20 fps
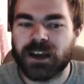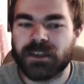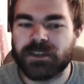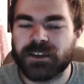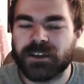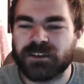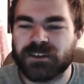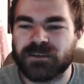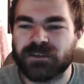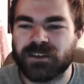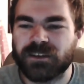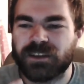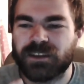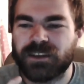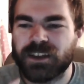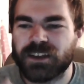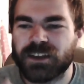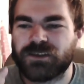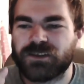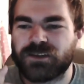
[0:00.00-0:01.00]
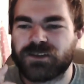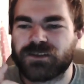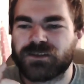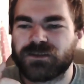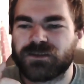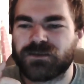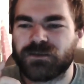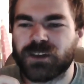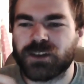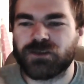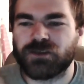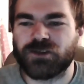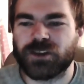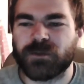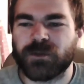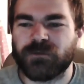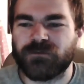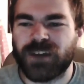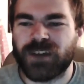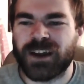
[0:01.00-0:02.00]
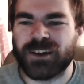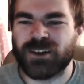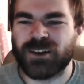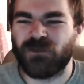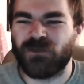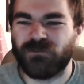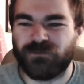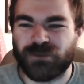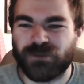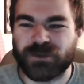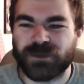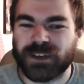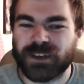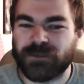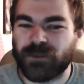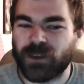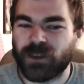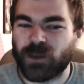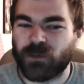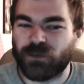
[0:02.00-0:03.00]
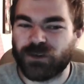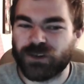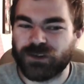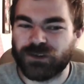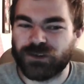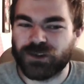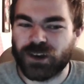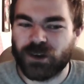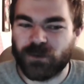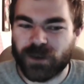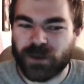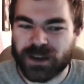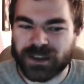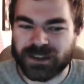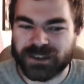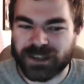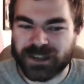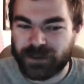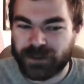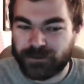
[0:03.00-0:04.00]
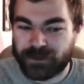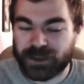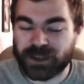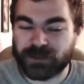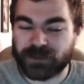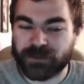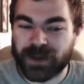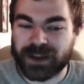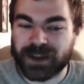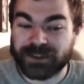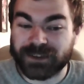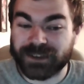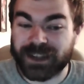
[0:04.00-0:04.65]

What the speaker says: I think it should have been Randy Orton Rusev on the pre-show instead of this match,